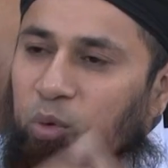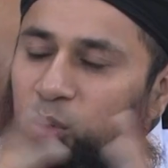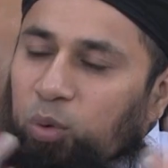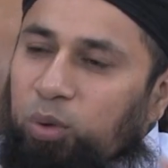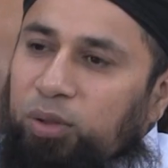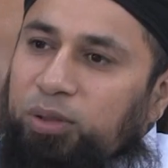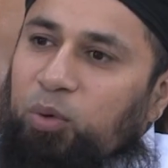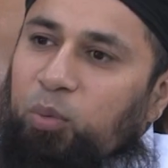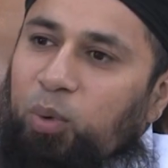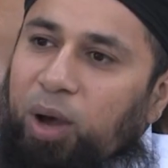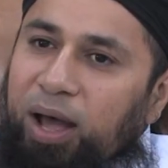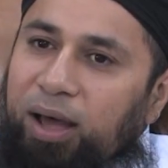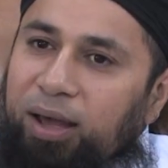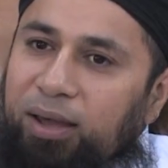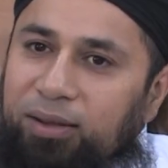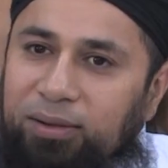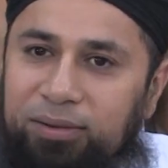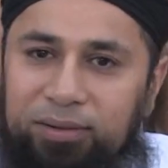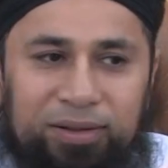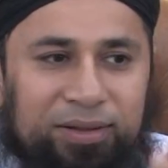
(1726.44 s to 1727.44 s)
And all the
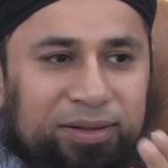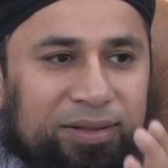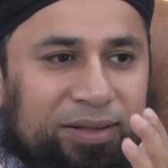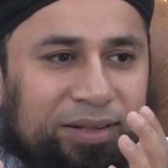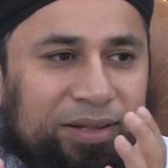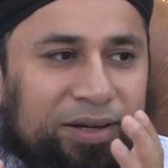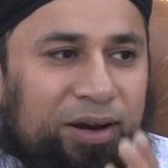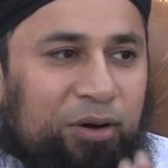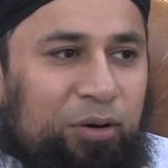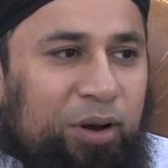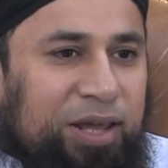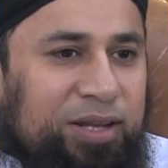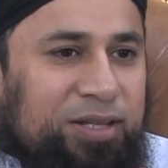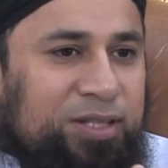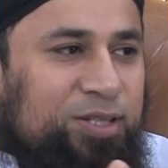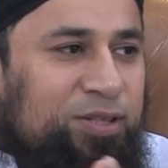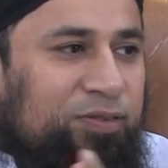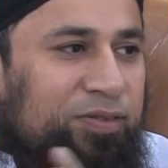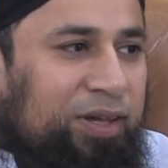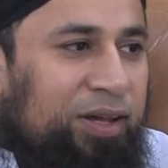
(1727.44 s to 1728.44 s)
while, the
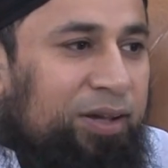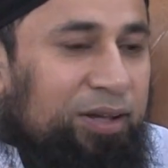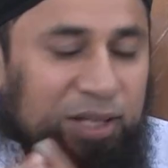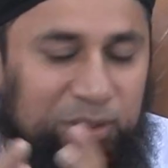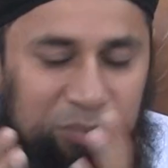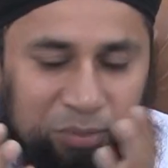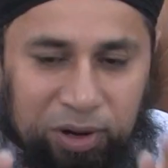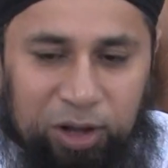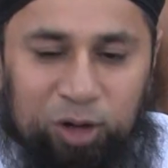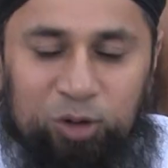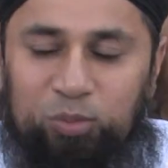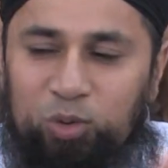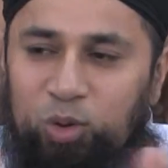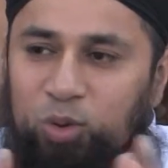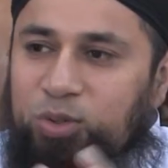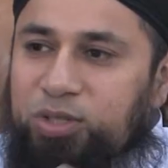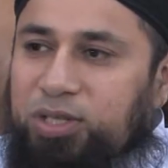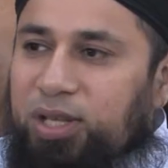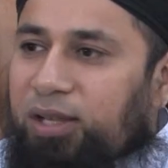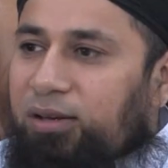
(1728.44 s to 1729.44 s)
narrators of the Imran
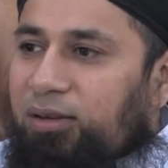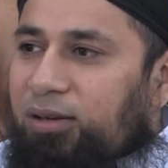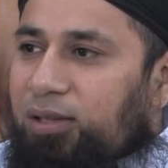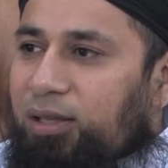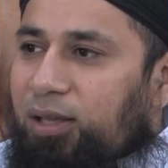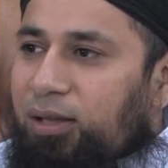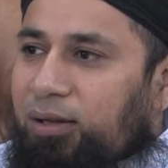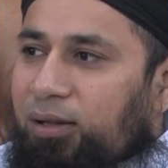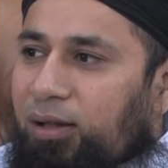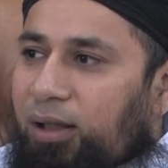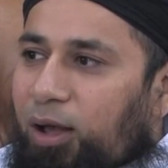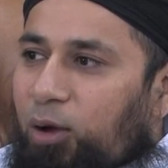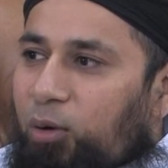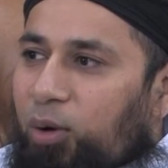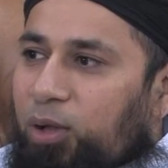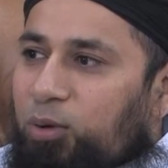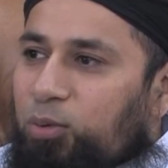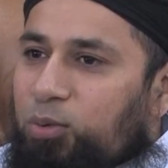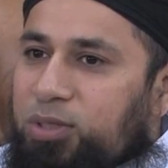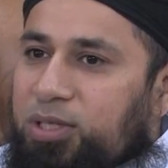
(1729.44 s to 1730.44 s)
ibn Husayn
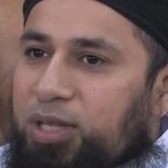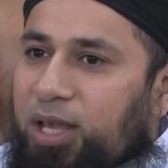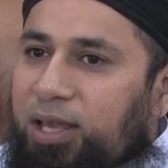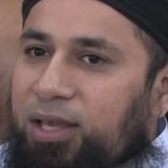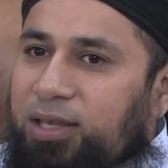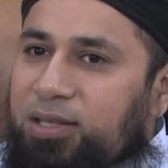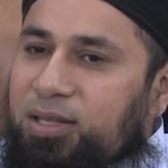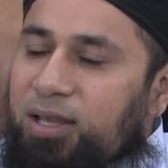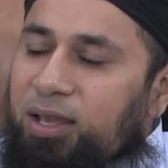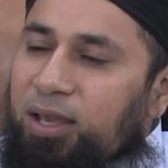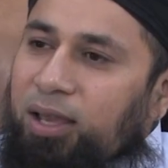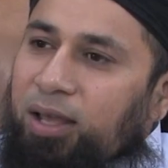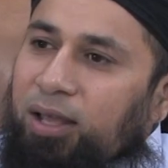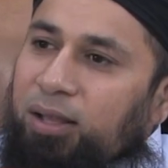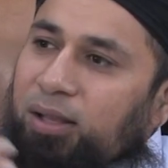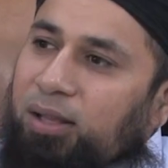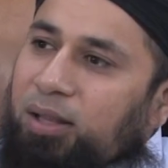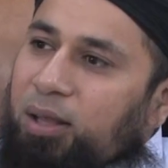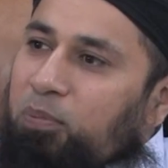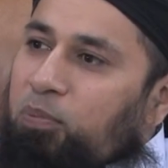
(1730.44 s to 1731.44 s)
radiyallahu anhu says
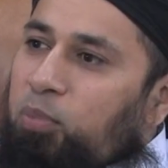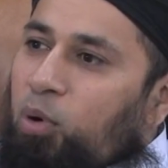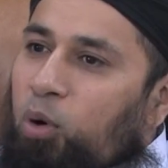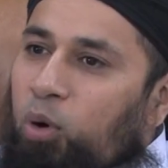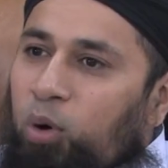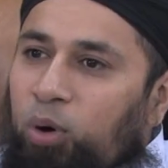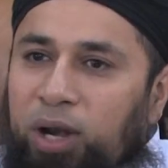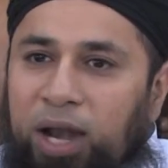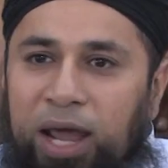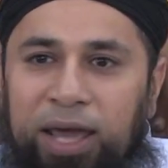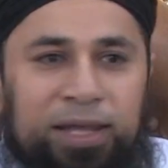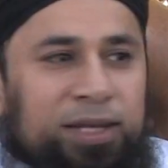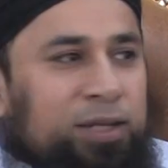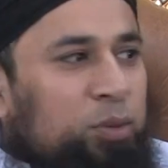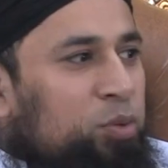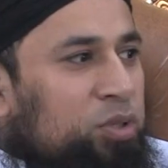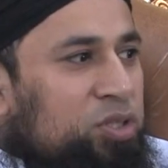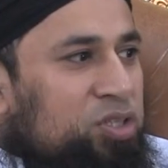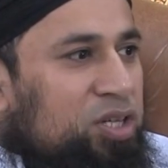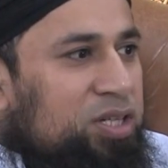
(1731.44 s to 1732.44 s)
that that poor
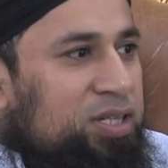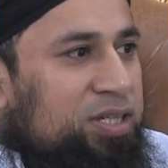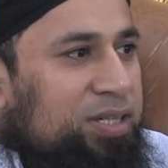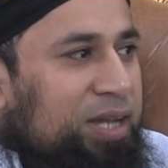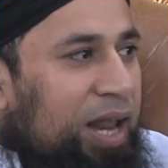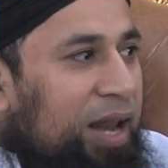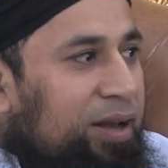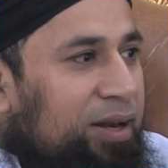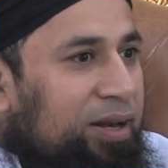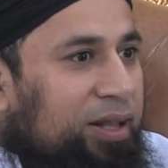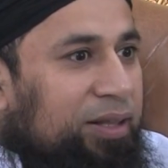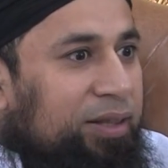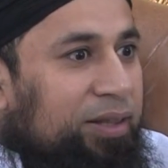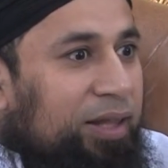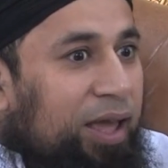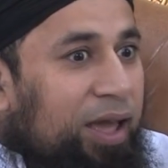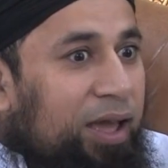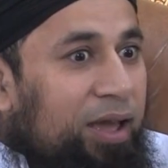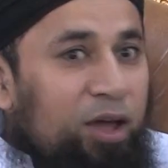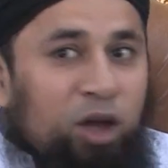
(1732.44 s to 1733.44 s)
lady was just
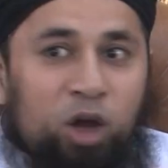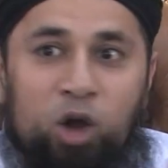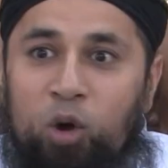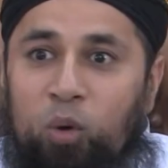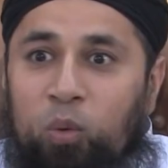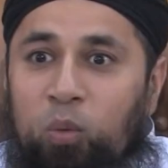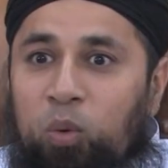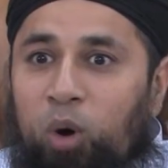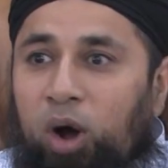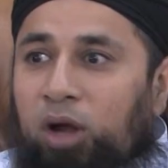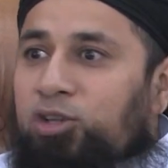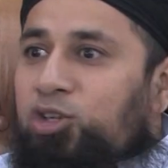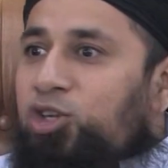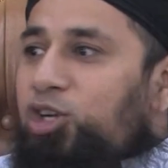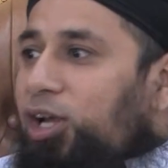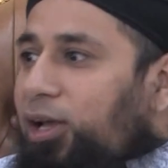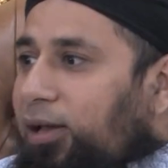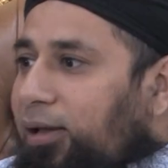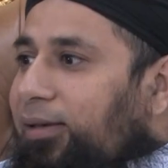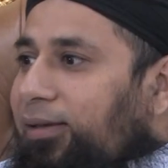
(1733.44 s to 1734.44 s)
standing there
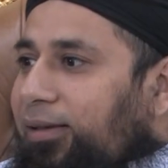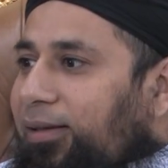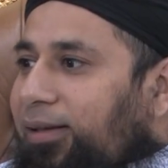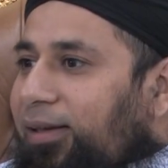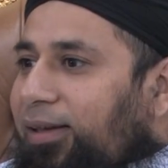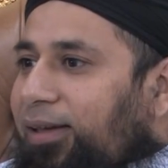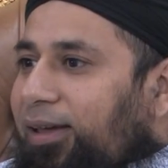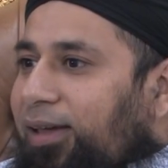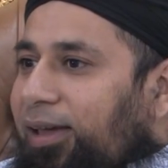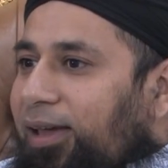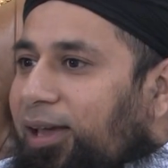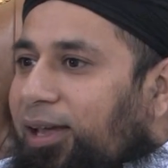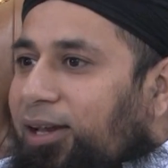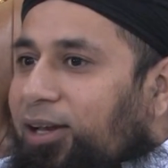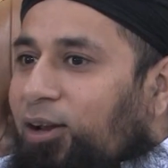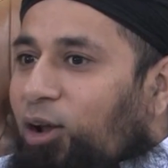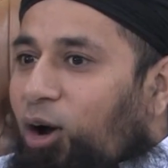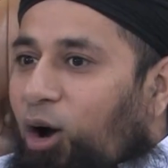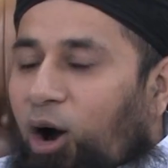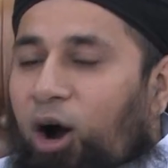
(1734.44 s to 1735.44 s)
watching
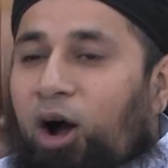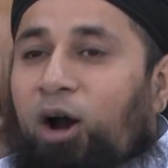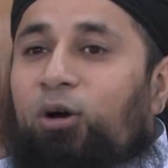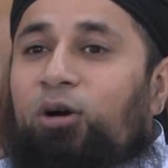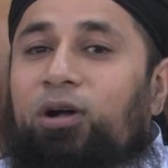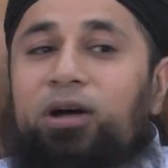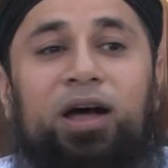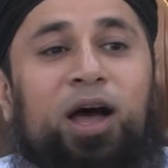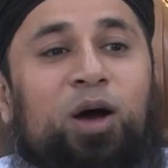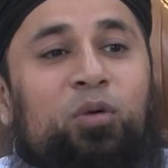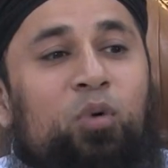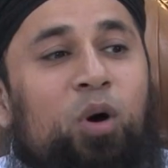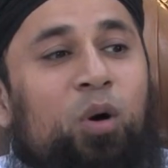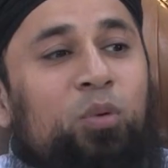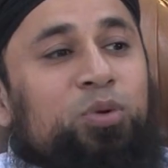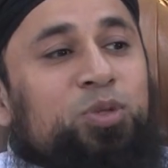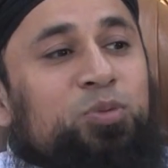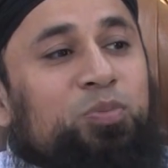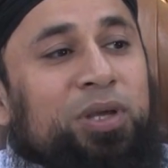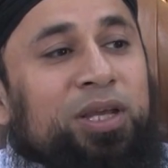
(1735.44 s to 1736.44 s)
in horror at
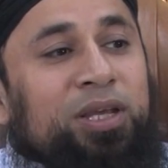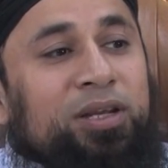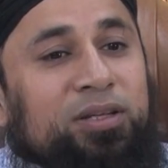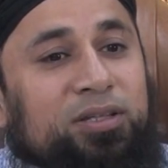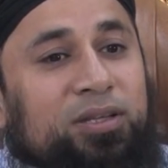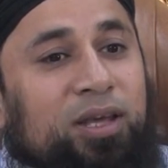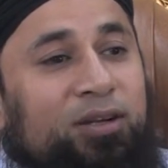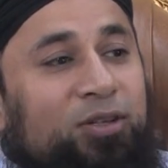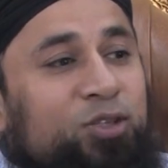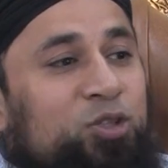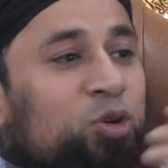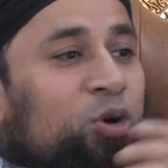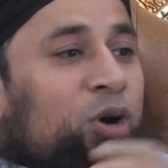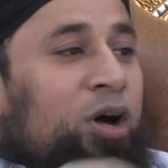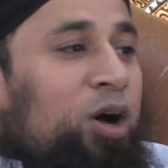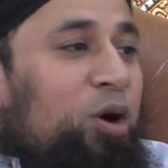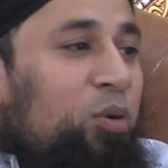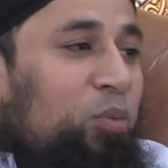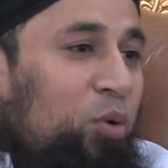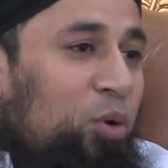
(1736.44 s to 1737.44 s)
what was being done
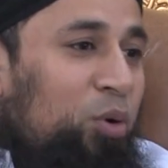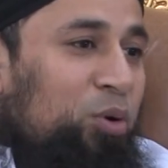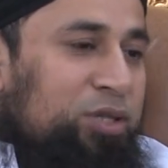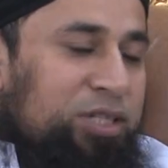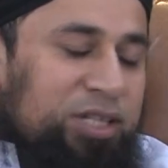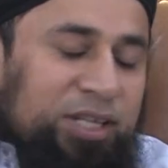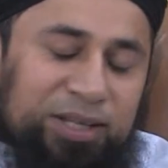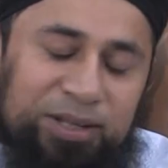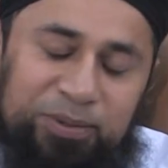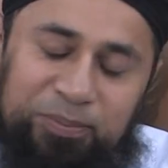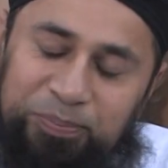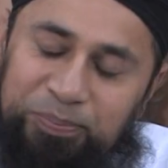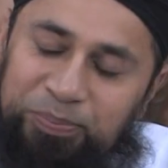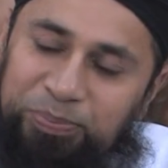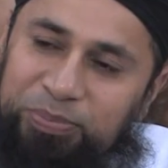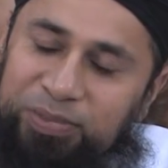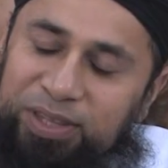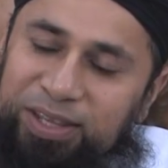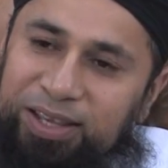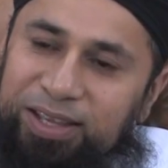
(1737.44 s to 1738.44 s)
to her water.
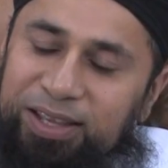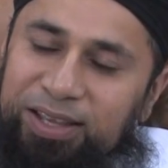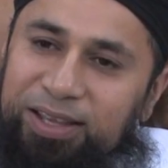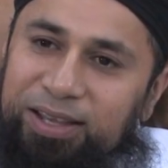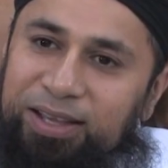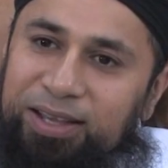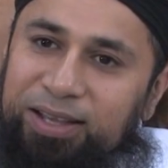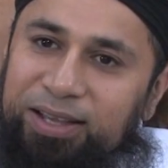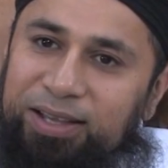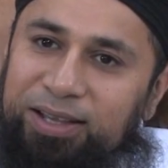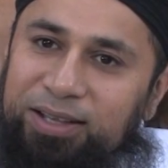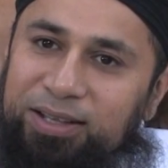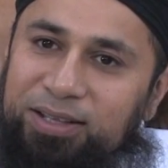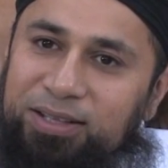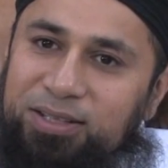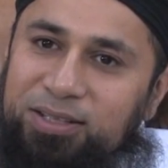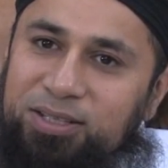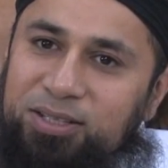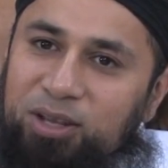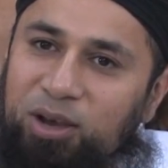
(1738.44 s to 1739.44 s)

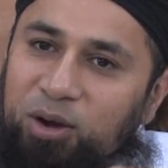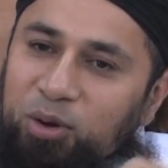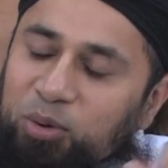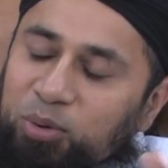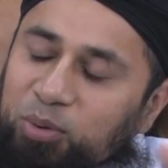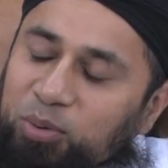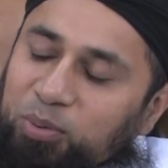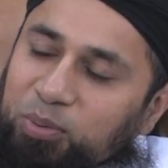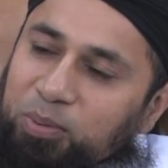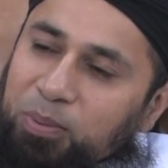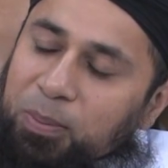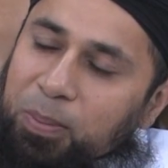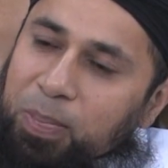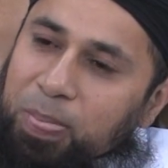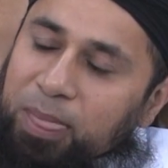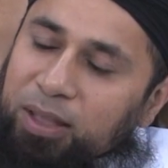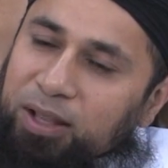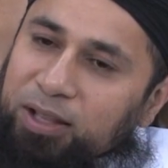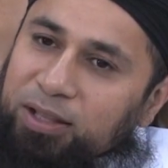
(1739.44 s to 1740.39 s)
So